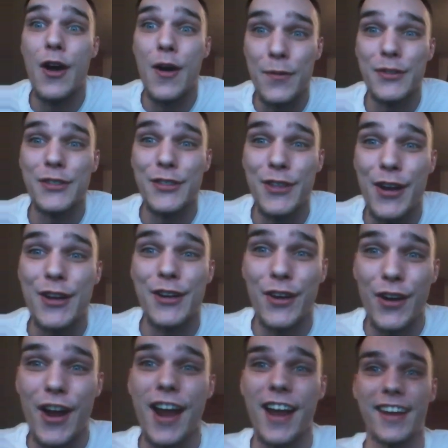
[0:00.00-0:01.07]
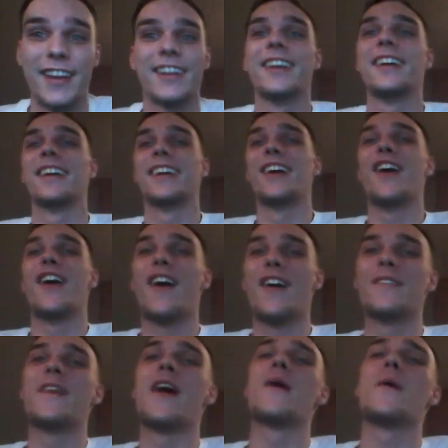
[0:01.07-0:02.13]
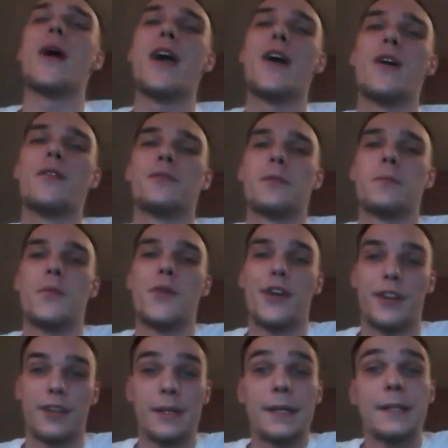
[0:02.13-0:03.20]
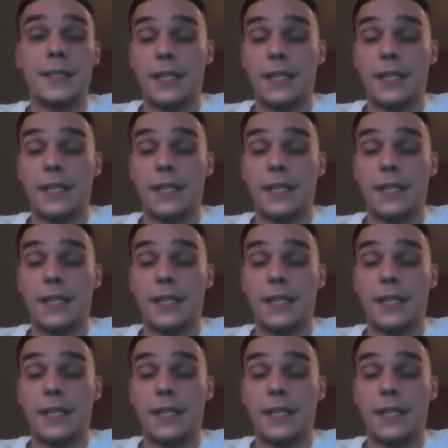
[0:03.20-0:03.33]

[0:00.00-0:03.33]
almost started crying on my way home from work.